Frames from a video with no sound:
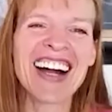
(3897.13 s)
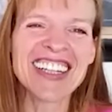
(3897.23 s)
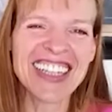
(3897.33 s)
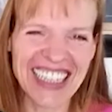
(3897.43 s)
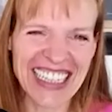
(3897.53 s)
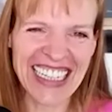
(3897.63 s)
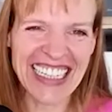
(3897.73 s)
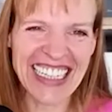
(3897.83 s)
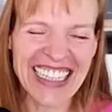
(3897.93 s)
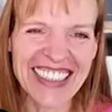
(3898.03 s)
Just
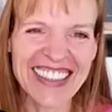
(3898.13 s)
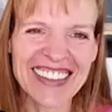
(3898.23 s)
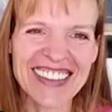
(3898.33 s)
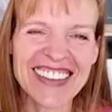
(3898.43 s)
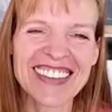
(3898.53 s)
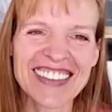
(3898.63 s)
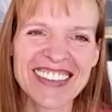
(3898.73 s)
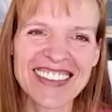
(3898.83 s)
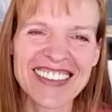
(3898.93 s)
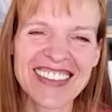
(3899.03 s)
getting to know
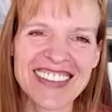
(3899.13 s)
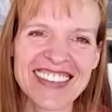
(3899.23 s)
you and